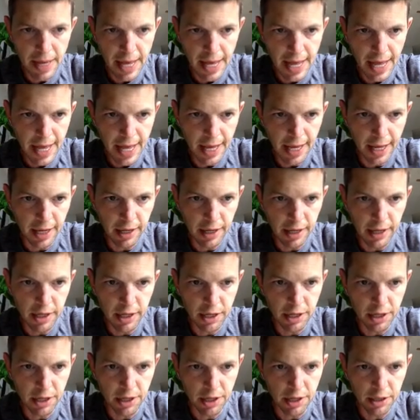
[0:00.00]
A
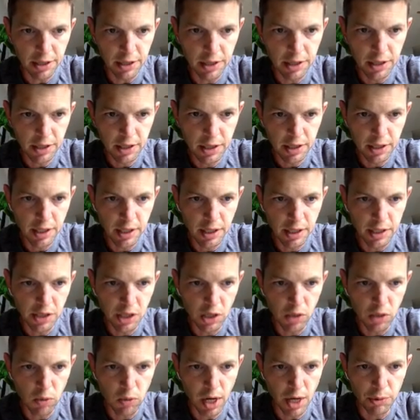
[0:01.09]
here is a
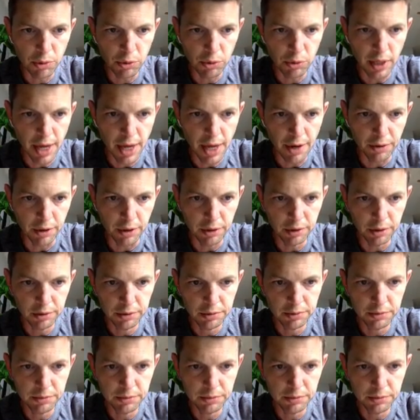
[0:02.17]
quadrilateral,